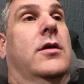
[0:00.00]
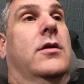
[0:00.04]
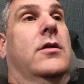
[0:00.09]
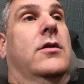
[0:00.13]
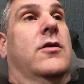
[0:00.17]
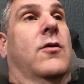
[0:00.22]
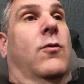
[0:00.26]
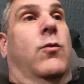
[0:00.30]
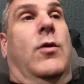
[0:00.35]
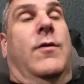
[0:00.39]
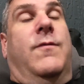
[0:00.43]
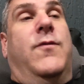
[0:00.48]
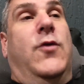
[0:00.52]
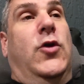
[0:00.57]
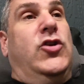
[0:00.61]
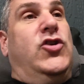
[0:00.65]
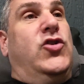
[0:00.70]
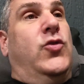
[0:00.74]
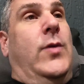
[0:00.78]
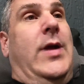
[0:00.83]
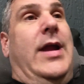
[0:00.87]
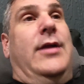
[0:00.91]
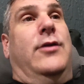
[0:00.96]
the
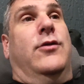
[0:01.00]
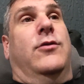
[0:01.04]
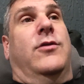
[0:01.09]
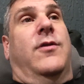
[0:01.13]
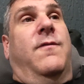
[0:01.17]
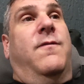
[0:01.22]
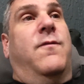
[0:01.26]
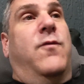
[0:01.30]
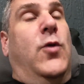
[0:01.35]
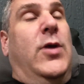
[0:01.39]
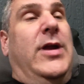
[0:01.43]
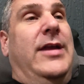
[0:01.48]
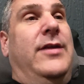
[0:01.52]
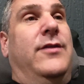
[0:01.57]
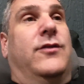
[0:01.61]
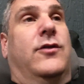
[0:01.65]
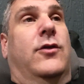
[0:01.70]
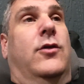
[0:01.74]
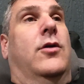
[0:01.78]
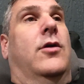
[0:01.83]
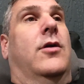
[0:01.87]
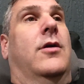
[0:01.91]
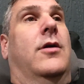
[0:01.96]
refrigerator, the
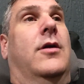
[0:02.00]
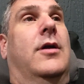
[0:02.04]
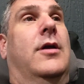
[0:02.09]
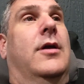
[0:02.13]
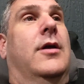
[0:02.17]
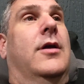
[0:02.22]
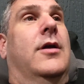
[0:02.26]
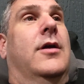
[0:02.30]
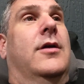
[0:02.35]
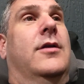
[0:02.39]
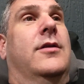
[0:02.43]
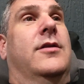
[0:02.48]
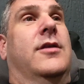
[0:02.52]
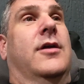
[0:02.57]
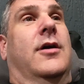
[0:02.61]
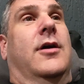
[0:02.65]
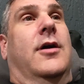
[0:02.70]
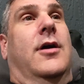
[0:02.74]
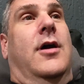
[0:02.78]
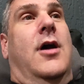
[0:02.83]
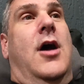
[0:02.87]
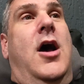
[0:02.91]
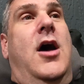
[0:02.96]
freezer,
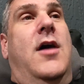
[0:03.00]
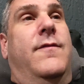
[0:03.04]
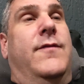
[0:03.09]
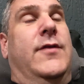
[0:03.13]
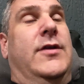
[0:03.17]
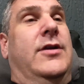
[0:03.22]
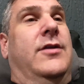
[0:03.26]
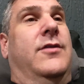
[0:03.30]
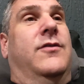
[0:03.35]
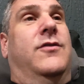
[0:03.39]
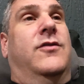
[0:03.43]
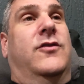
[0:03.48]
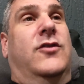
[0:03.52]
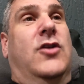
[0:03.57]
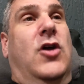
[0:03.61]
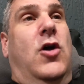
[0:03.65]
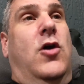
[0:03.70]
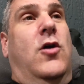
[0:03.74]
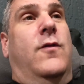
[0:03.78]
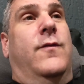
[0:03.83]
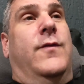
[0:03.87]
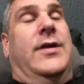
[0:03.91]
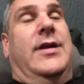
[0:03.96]
the oven and
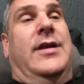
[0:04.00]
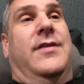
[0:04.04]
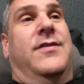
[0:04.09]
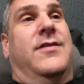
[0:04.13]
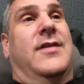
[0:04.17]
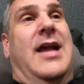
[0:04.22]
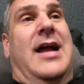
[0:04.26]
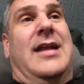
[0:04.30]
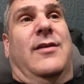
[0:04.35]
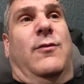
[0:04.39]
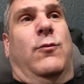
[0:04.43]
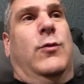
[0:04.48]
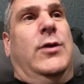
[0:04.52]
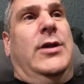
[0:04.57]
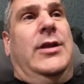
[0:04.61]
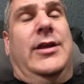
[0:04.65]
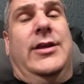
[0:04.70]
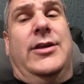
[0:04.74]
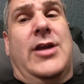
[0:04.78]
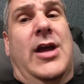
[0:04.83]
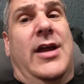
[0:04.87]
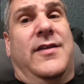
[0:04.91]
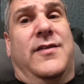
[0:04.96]
stove, and it's got a
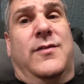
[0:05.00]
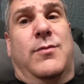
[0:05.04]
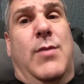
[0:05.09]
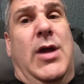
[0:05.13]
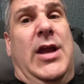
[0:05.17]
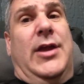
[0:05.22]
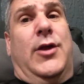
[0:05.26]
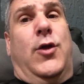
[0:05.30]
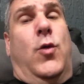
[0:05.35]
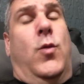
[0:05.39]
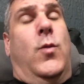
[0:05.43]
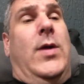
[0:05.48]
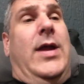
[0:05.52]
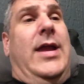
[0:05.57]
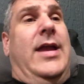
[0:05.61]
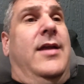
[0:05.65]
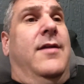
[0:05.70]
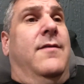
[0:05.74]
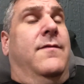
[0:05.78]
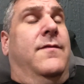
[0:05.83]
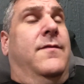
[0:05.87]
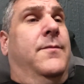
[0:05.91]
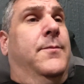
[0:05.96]
really nice
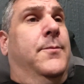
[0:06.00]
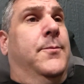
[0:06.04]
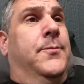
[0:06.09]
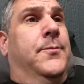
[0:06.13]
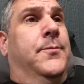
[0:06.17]
microwave,